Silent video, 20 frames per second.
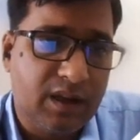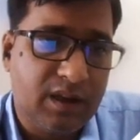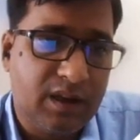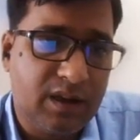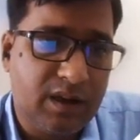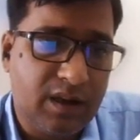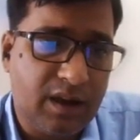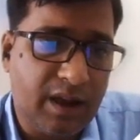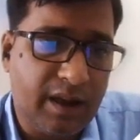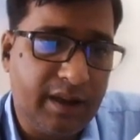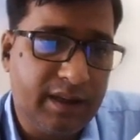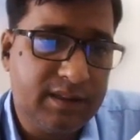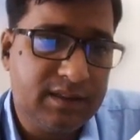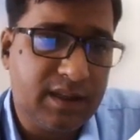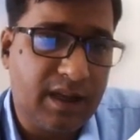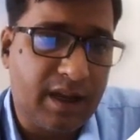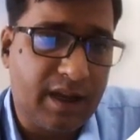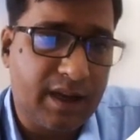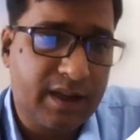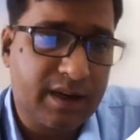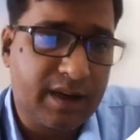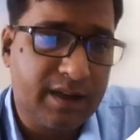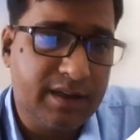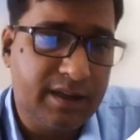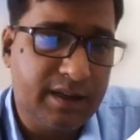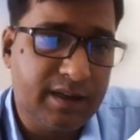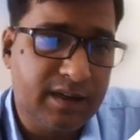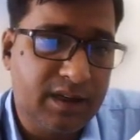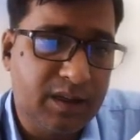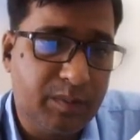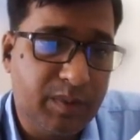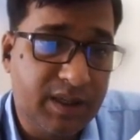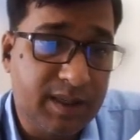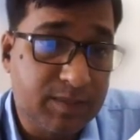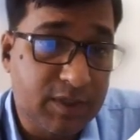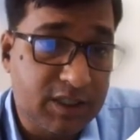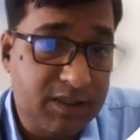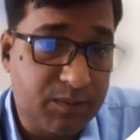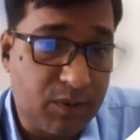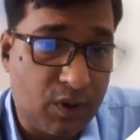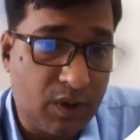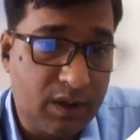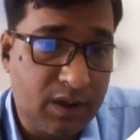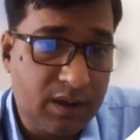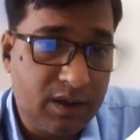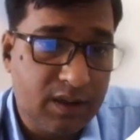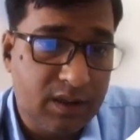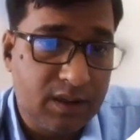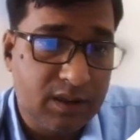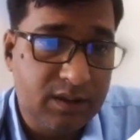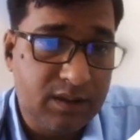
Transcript: As RINT becomes smaller,